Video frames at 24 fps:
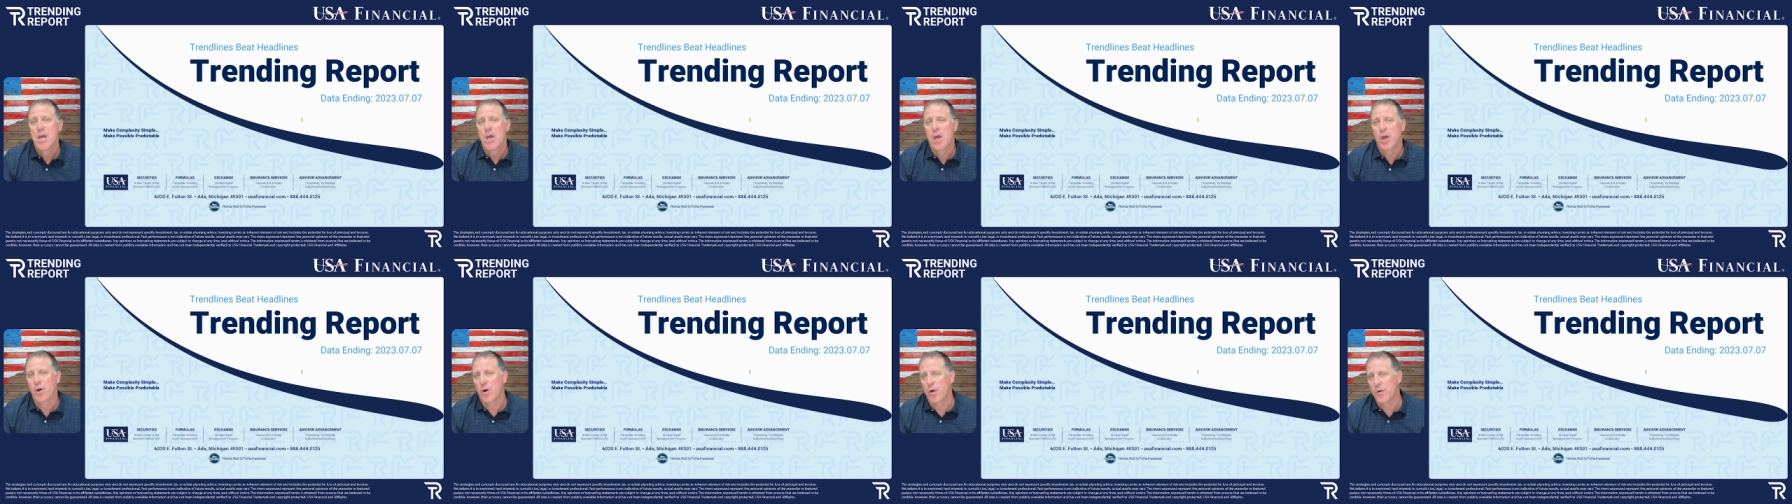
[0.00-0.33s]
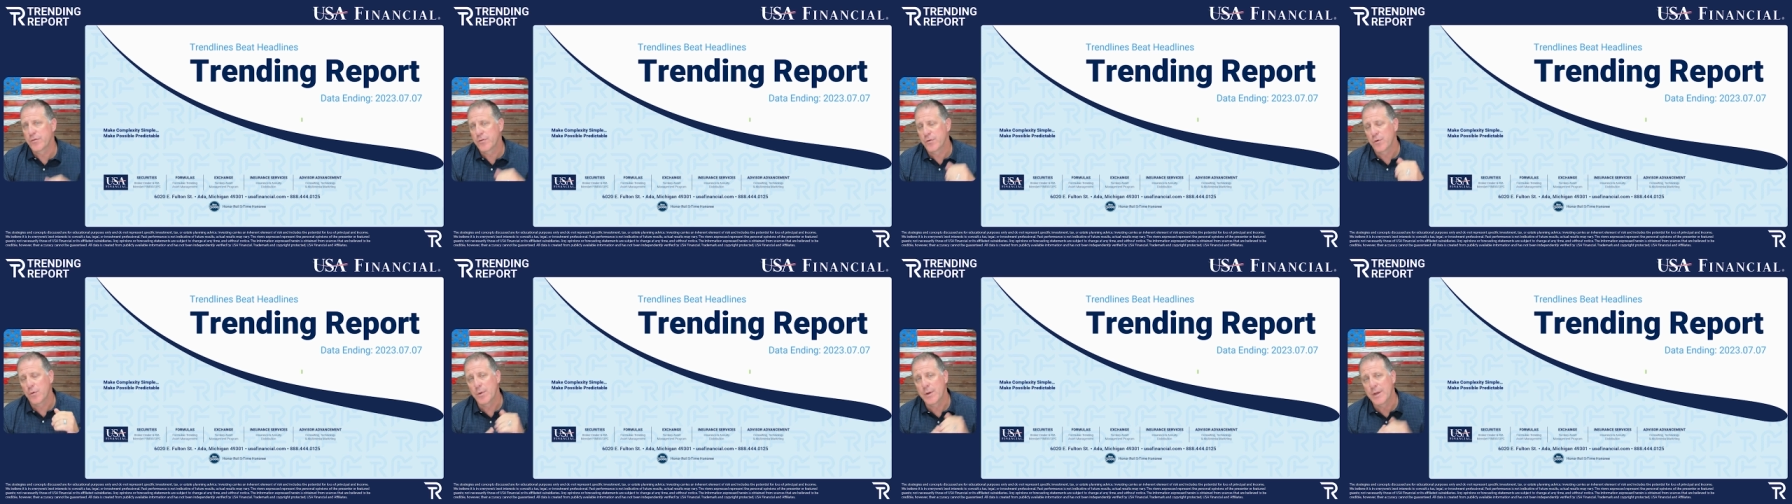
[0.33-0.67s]
and
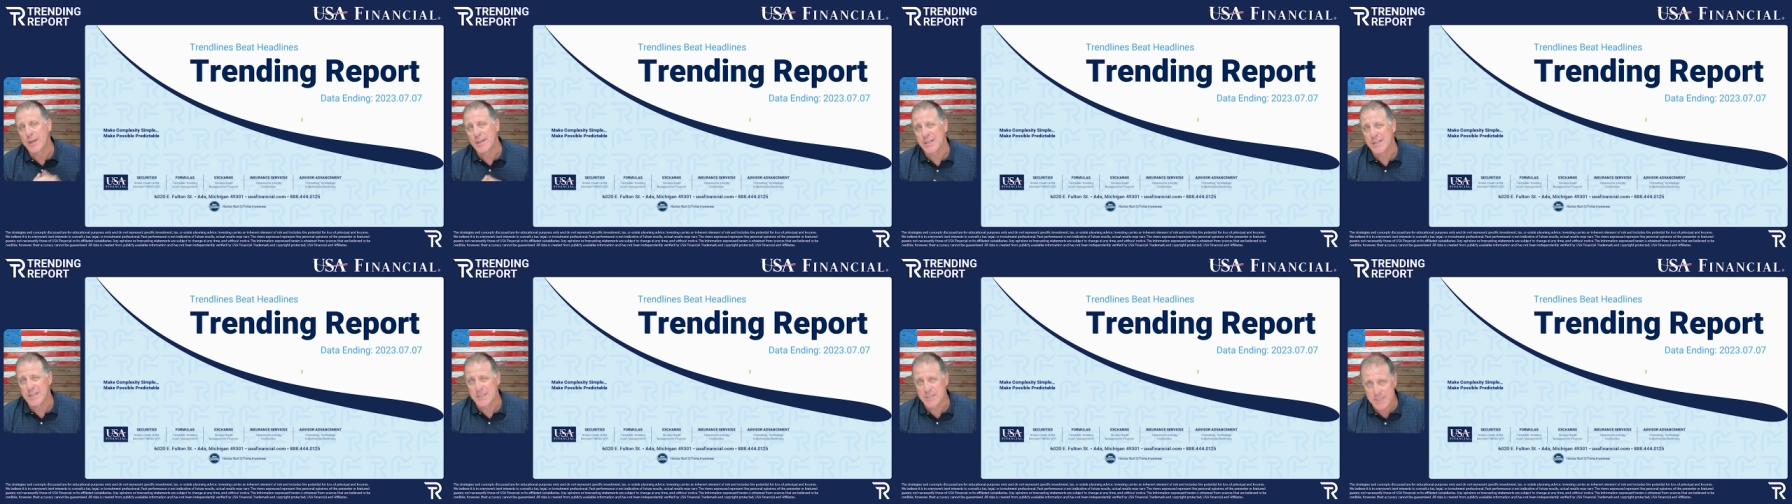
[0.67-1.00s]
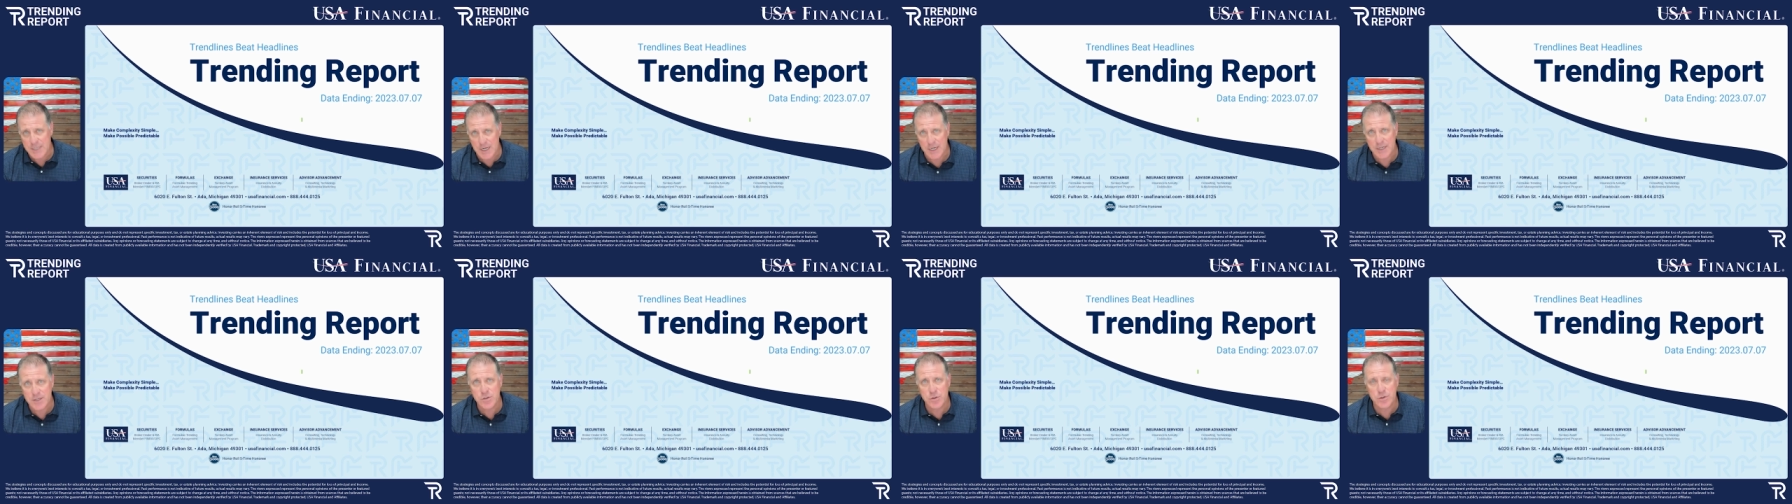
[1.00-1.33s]
also in the
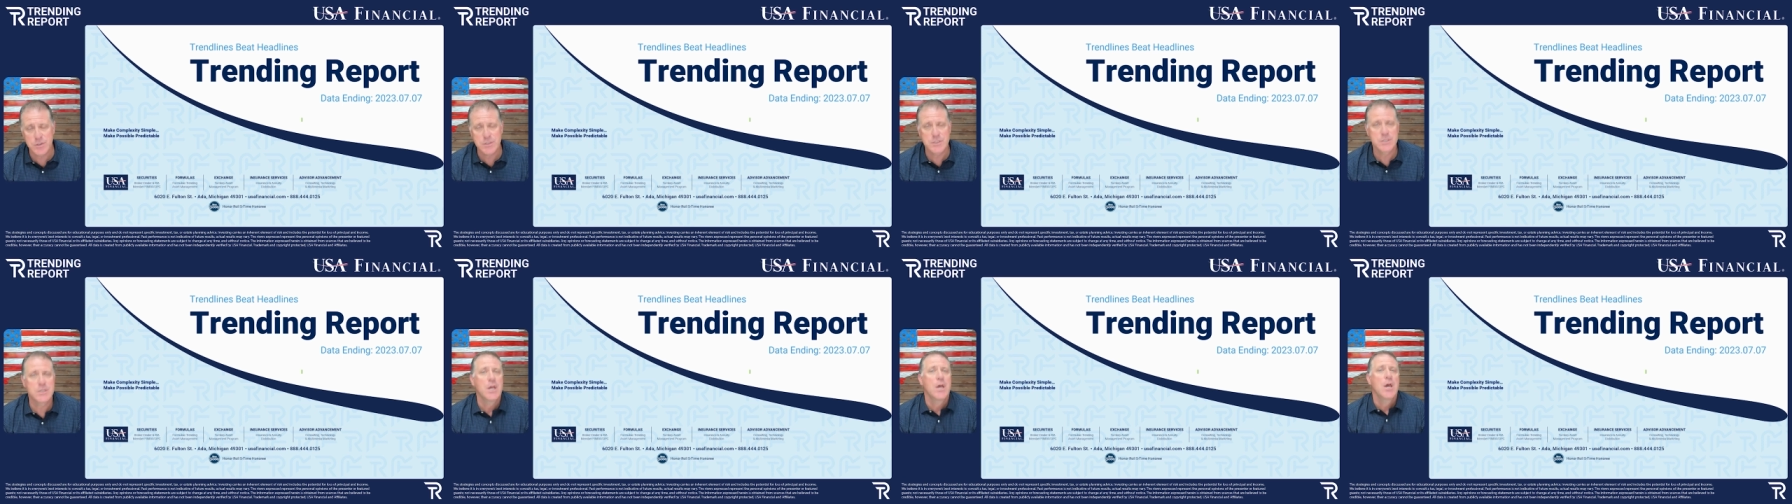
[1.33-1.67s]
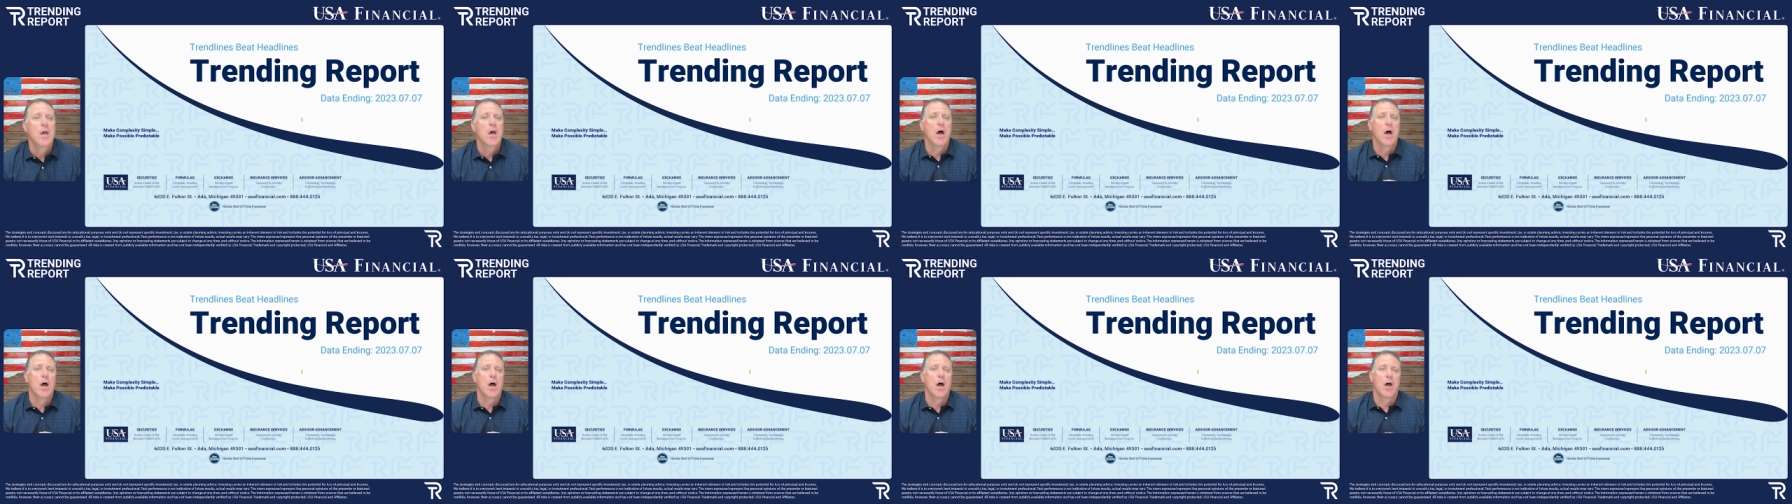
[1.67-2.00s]
sectors,
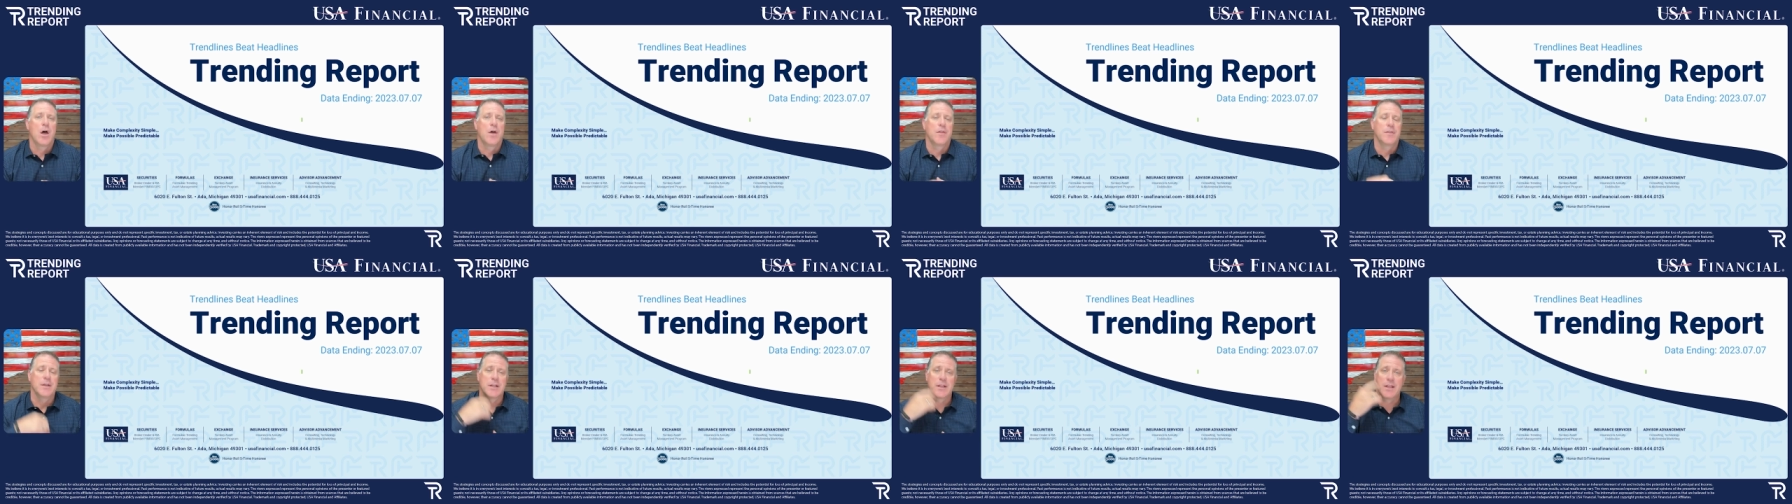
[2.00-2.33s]
the